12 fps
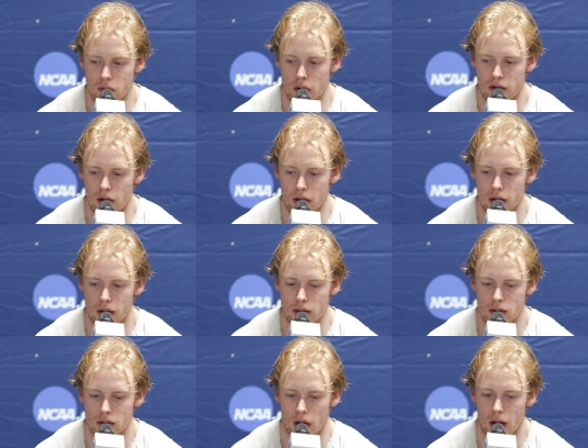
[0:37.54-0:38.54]
one to tell you,
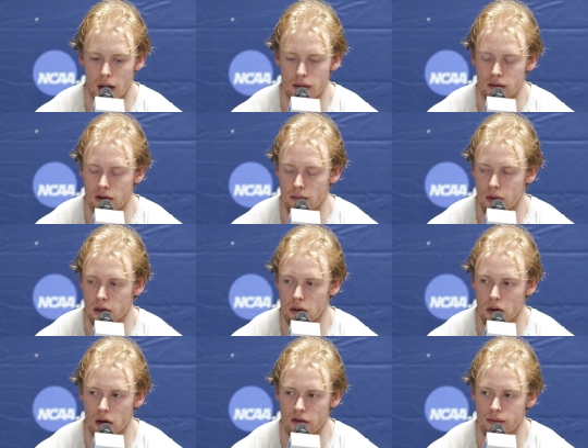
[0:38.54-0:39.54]
I didn't make a
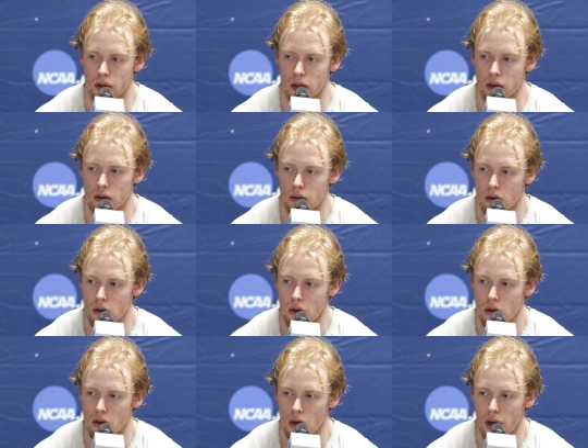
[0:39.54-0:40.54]
good enough play
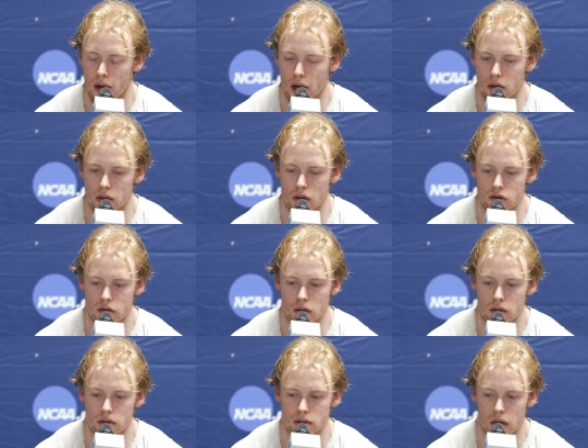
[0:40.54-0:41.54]
on either of those
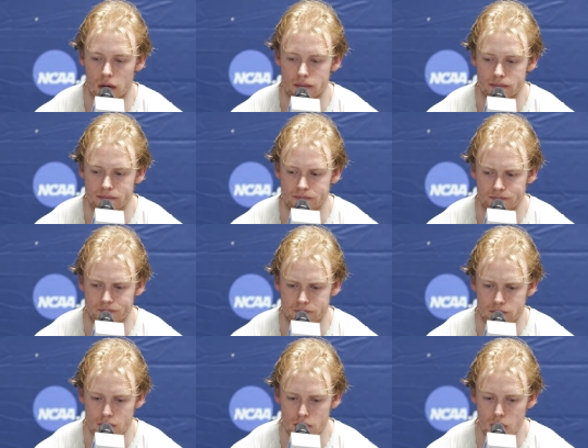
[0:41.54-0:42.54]
goals, so
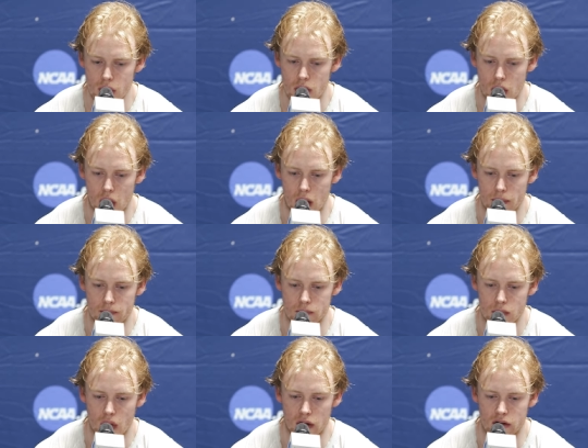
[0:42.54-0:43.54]

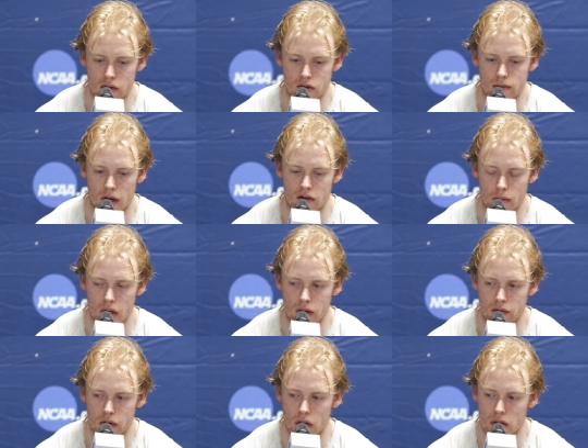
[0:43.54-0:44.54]
I take responsibility
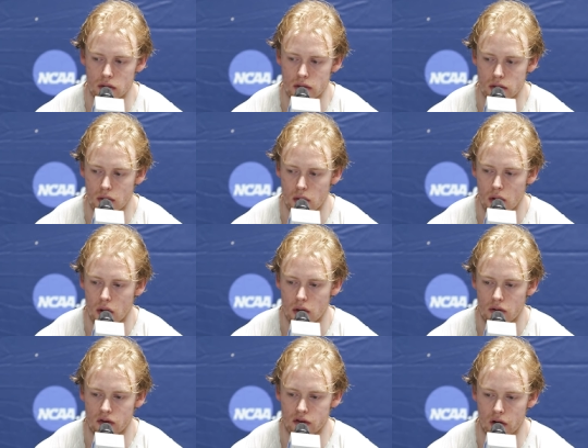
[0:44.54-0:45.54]
for those.
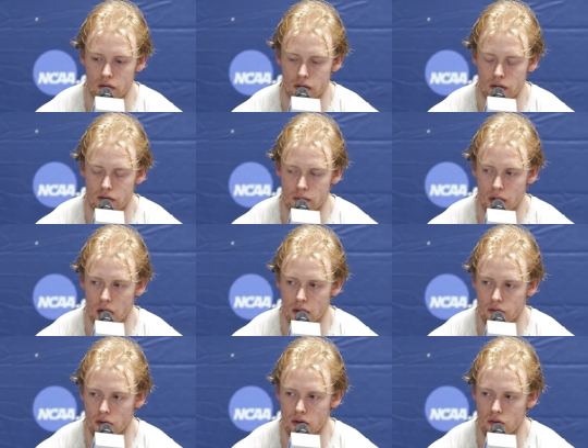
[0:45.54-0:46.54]
It's a tough read for me on
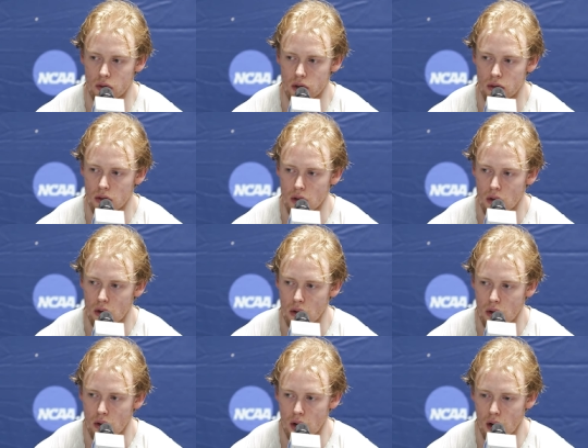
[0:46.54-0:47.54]
the first one.
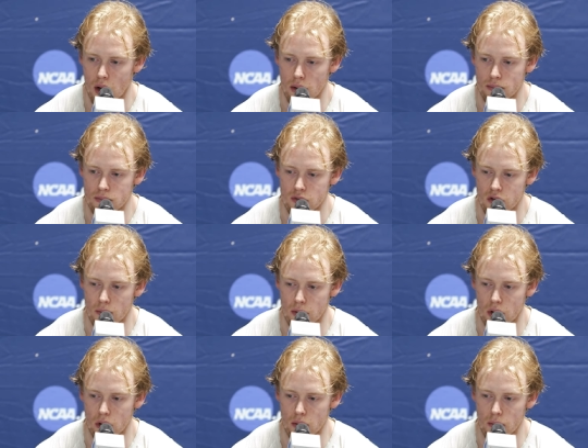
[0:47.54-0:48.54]
So I'm
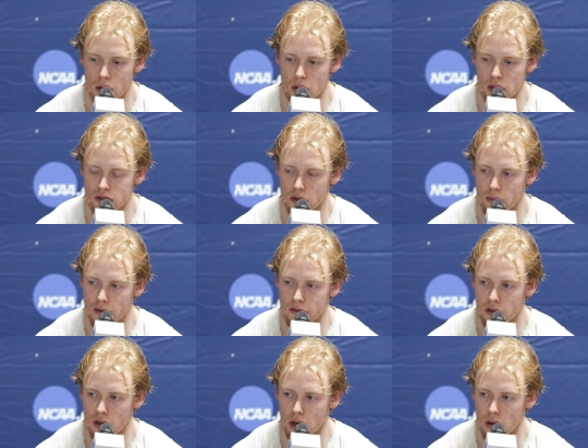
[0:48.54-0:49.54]
kind of in the middle. I slowed my
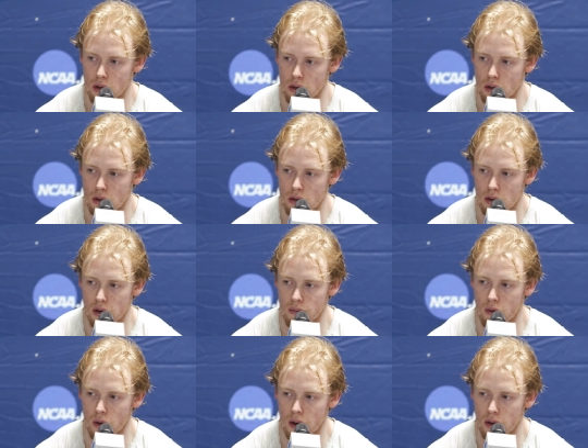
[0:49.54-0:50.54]
feet down and gave
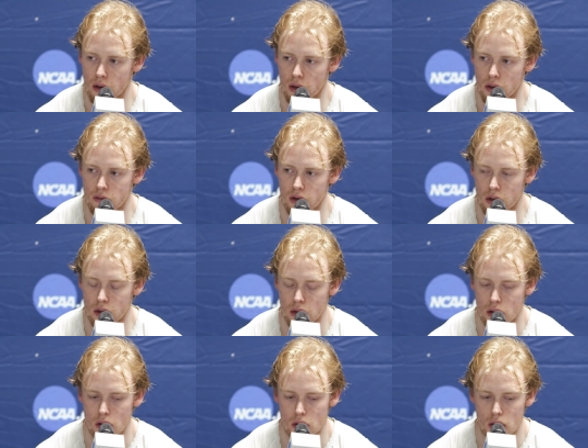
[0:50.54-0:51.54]
him the wide lane. He took it.
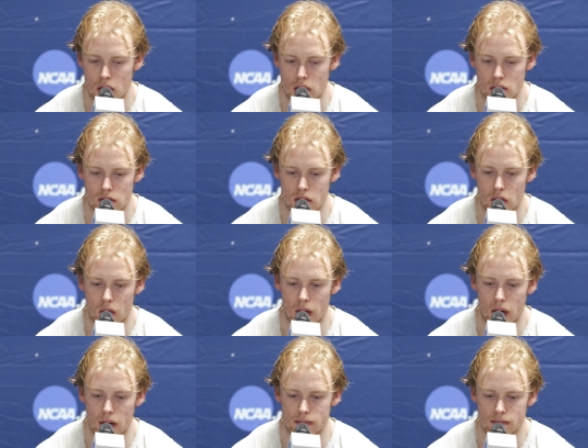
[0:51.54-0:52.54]

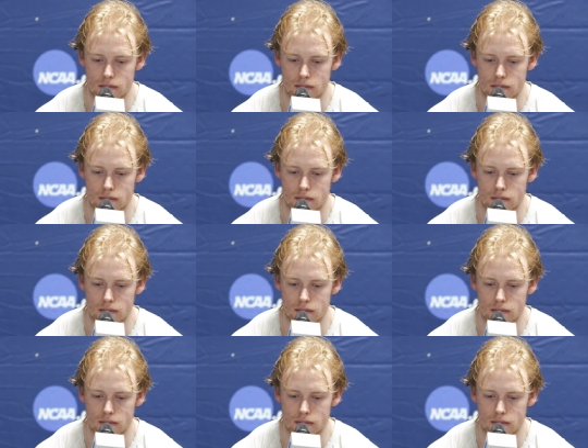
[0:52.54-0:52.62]
So,